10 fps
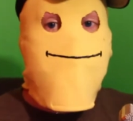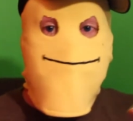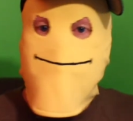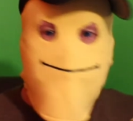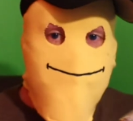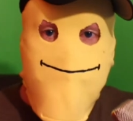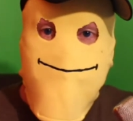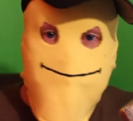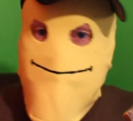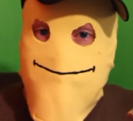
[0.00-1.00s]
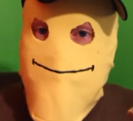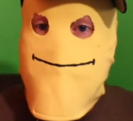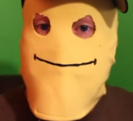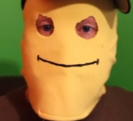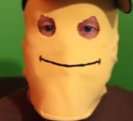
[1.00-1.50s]
on your mic like
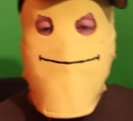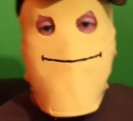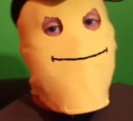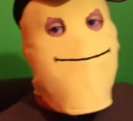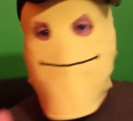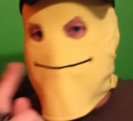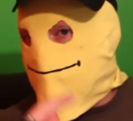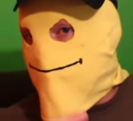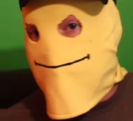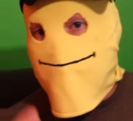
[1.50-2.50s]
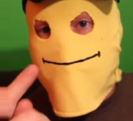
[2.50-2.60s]
that, and it's all about the